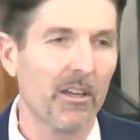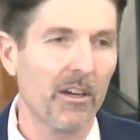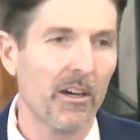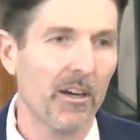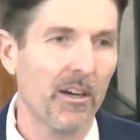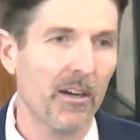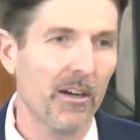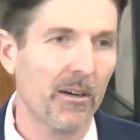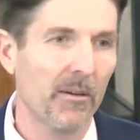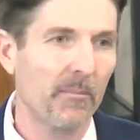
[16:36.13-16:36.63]

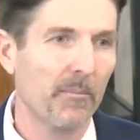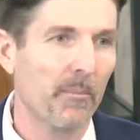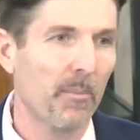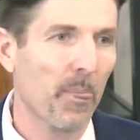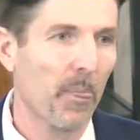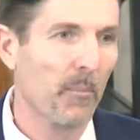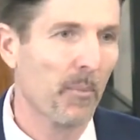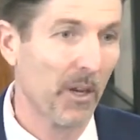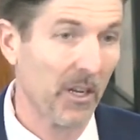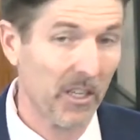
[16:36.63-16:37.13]

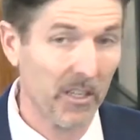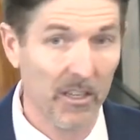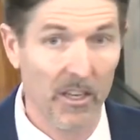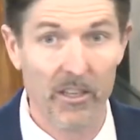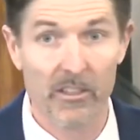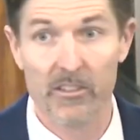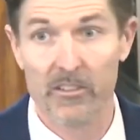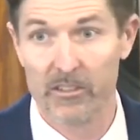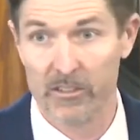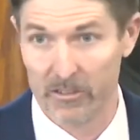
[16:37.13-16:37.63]
but he
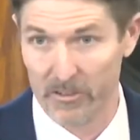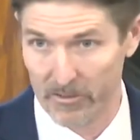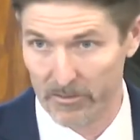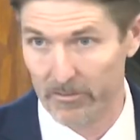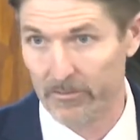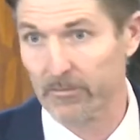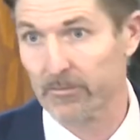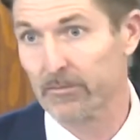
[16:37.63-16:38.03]
does